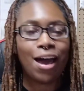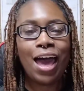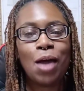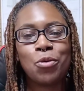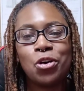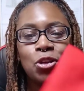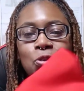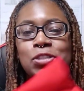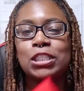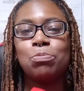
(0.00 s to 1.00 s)
I'm going to use
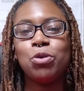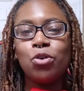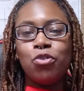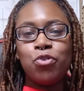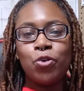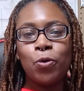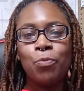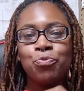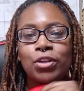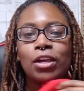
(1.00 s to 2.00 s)
this beautiful
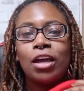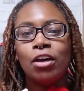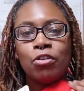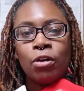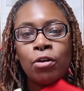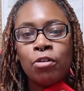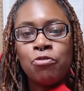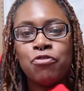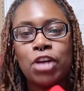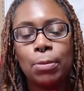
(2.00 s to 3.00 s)

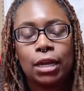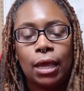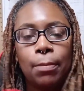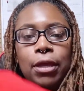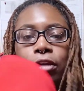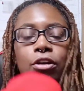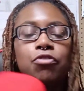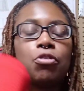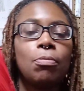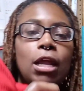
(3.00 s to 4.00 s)
fabric that I picked up
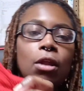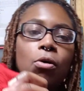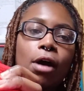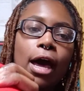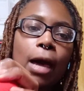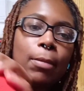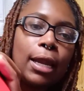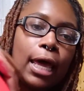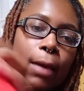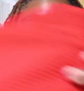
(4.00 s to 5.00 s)
from my local Hobby
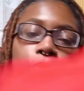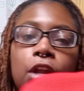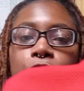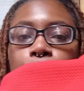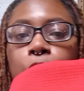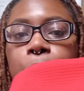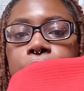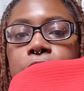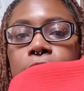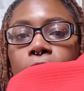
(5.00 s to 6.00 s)
Lobby doing that
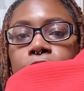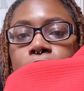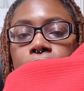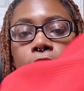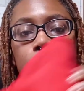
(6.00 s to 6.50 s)
40% off sale.